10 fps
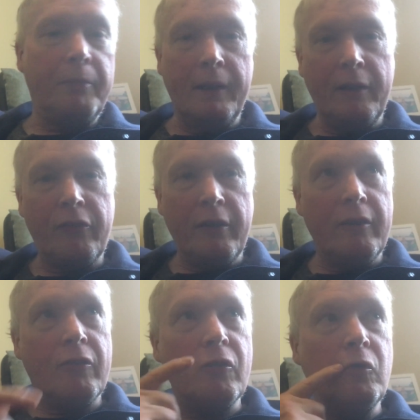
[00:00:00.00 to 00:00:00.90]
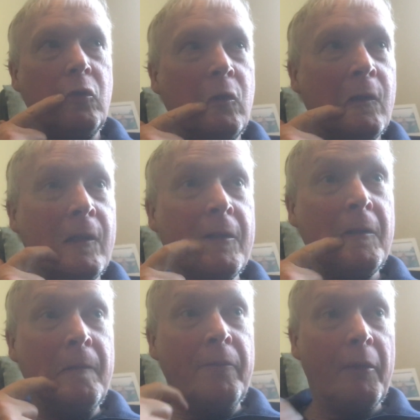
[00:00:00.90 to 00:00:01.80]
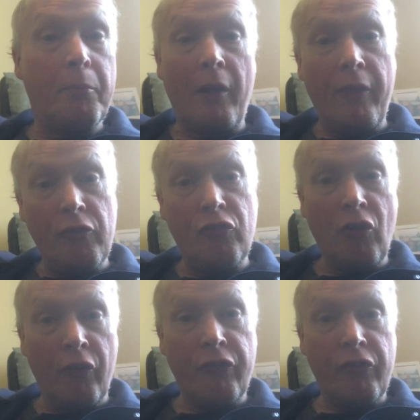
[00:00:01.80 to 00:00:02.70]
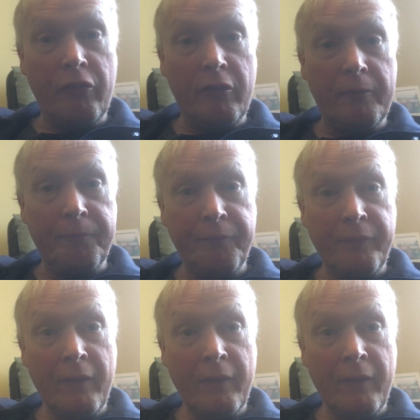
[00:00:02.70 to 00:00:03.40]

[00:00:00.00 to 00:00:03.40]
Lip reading: been listening to the Brothers Johnson,